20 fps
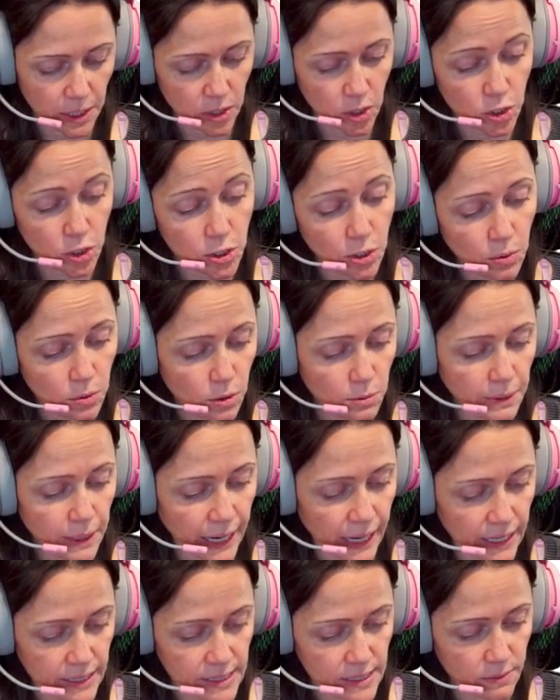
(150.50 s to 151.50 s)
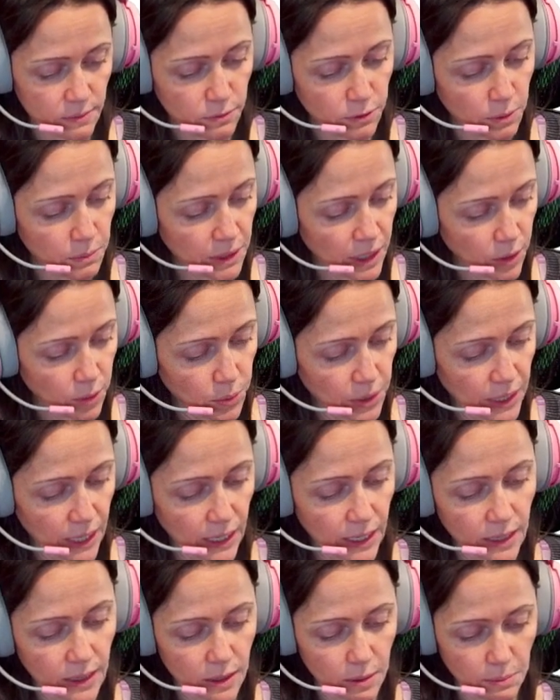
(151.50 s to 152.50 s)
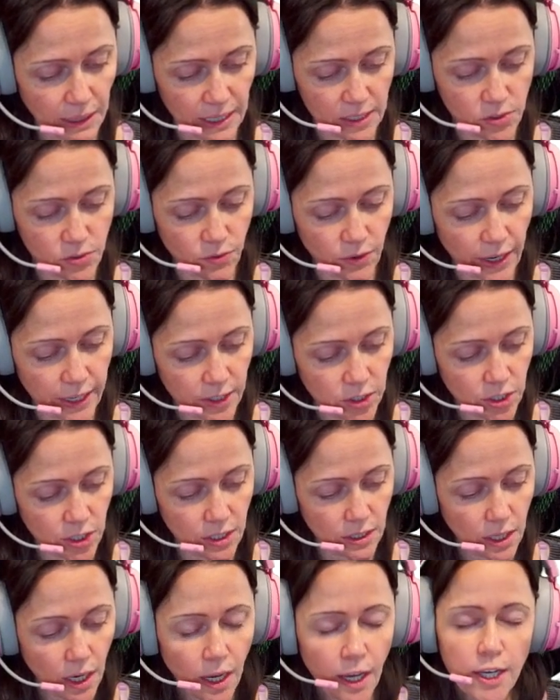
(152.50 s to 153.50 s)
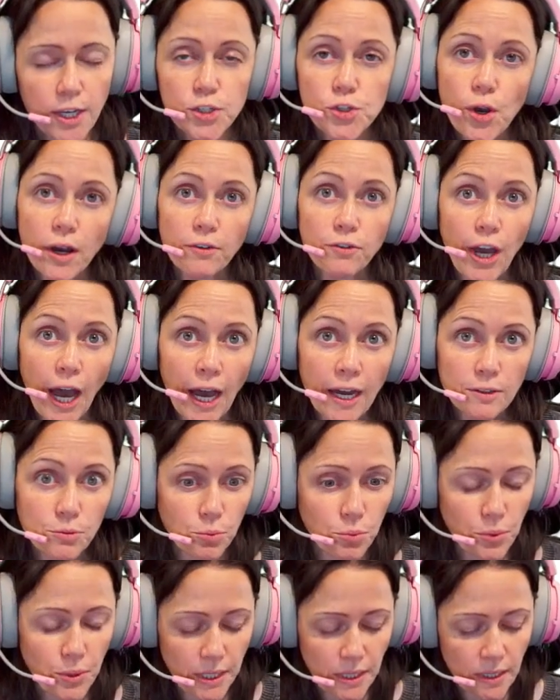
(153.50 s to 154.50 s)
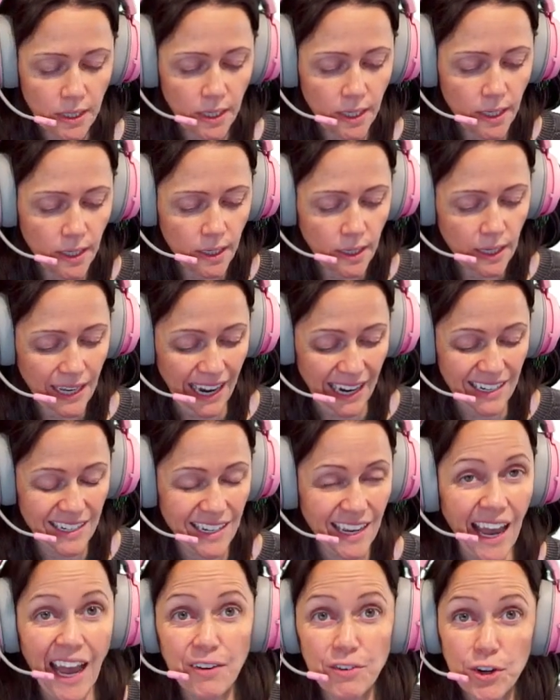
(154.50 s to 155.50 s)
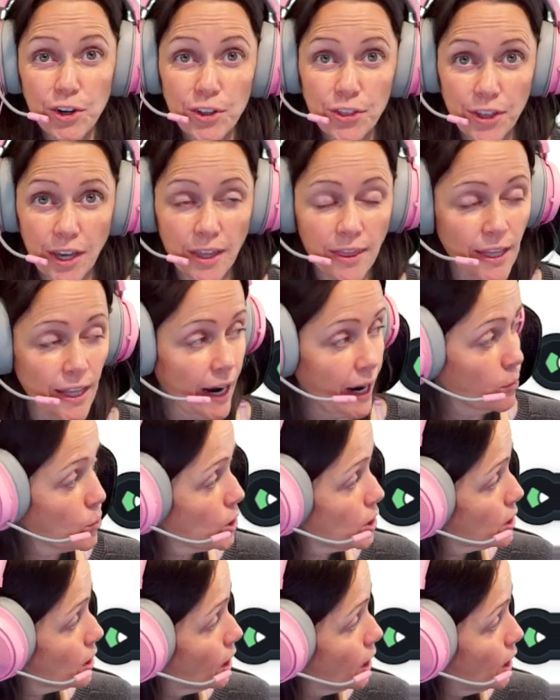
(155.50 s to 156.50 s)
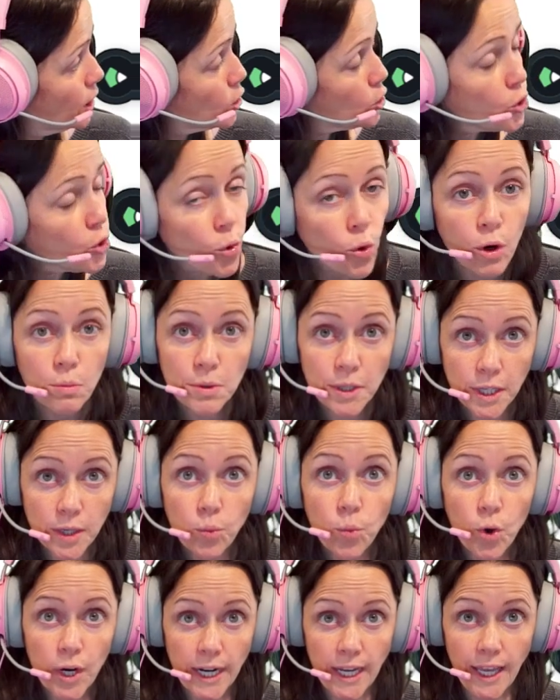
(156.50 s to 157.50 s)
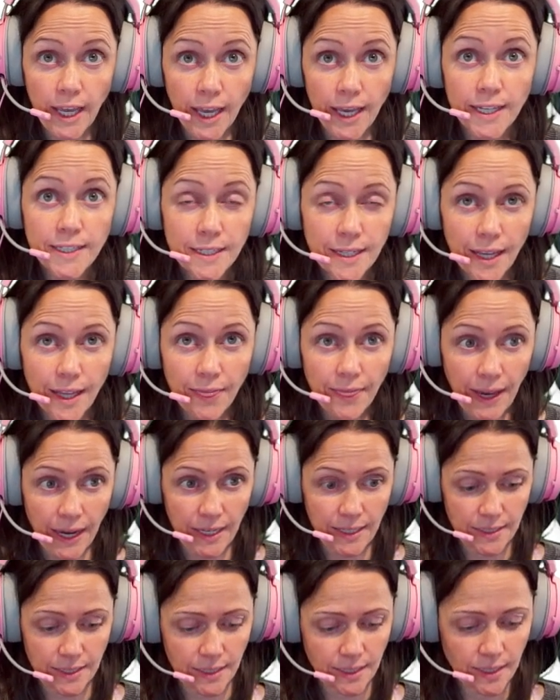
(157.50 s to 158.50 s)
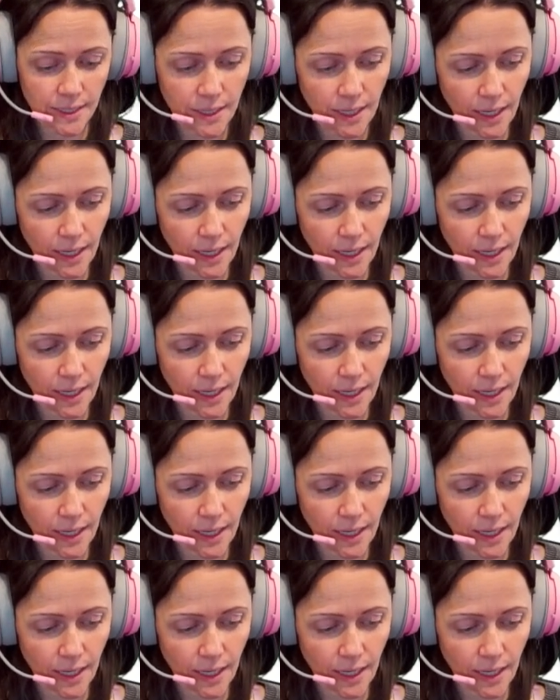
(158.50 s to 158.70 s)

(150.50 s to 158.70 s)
the total mass, and from there we can get the mass fraction. So I've got really kind of everything that I would normally want to get in that